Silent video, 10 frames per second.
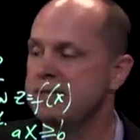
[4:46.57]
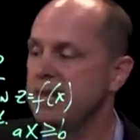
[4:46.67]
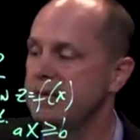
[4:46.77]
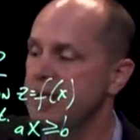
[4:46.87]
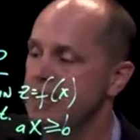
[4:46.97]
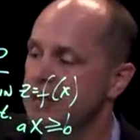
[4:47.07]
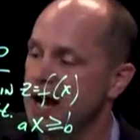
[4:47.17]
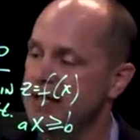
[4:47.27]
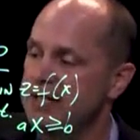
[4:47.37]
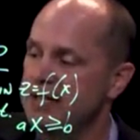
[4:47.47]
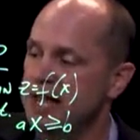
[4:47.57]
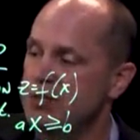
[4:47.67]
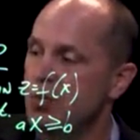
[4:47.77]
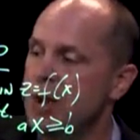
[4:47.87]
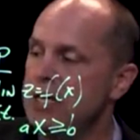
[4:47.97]
that kind of
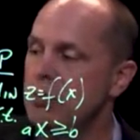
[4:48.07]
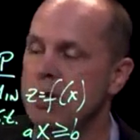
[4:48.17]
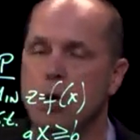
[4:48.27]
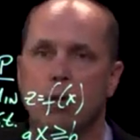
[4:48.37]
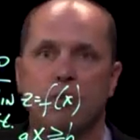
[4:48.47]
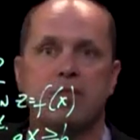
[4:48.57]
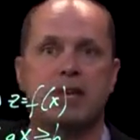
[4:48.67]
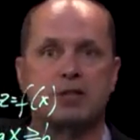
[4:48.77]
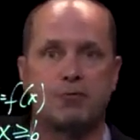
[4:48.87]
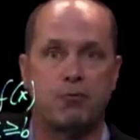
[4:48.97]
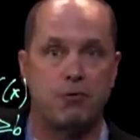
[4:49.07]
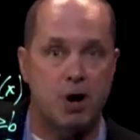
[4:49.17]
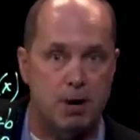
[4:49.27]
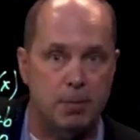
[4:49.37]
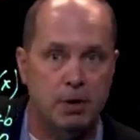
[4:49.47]
dictates when do we order things
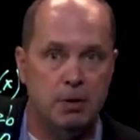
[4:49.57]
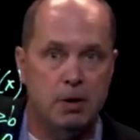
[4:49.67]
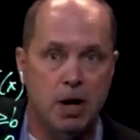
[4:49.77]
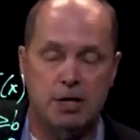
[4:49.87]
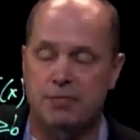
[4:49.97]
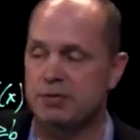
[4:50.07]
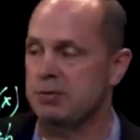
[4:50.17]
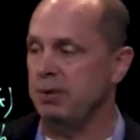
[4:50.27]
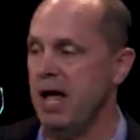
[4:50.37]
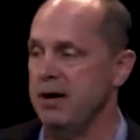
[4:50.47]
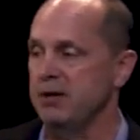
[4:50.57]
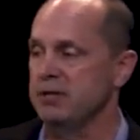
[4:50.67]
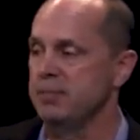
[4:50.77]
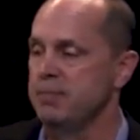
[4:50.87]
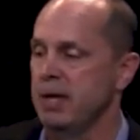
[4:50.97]
from our different suppliers.